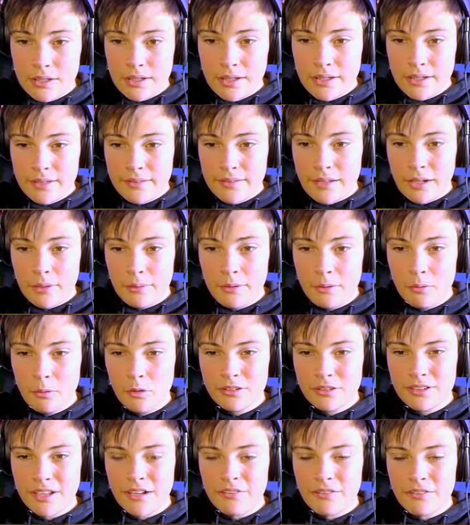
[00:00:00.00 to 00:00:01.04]
Now we
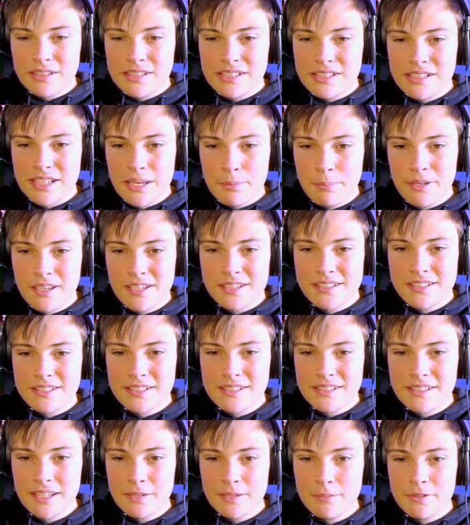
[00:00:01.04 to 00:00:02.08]
walk down the slippiest and
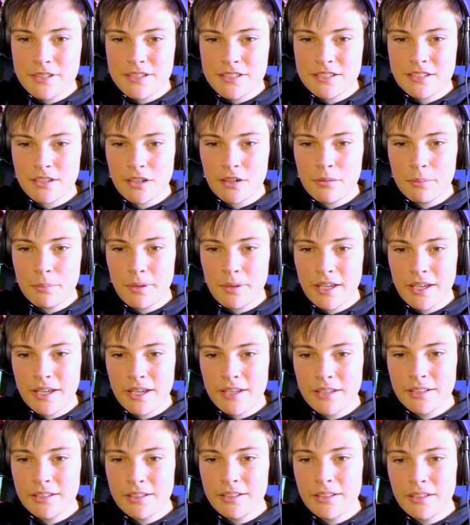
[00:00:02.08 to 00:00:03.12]
steepest slope here.
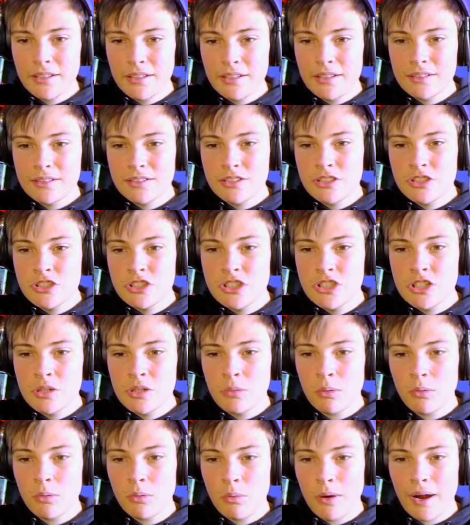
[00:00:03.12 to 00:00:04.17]
To
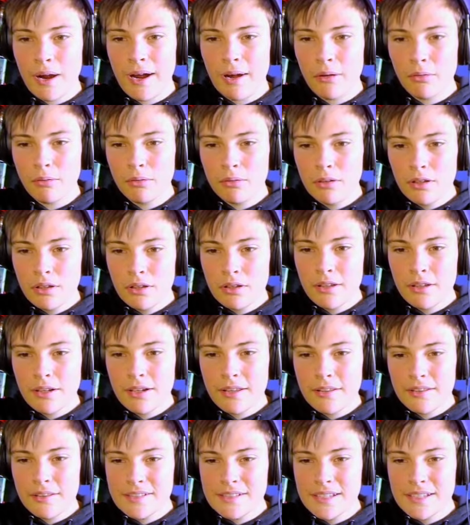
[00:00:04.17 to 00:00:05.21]
Duel, wow. Look at
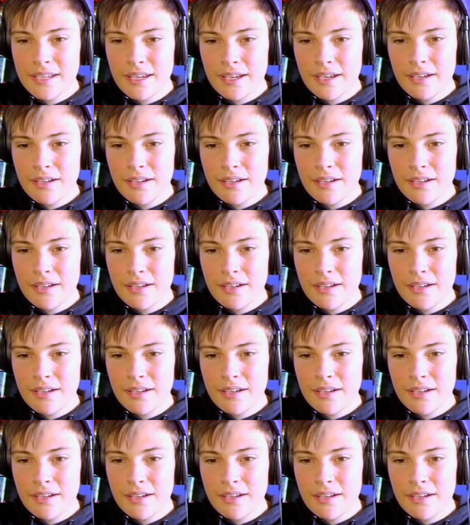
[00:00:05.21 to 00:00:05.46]
this here.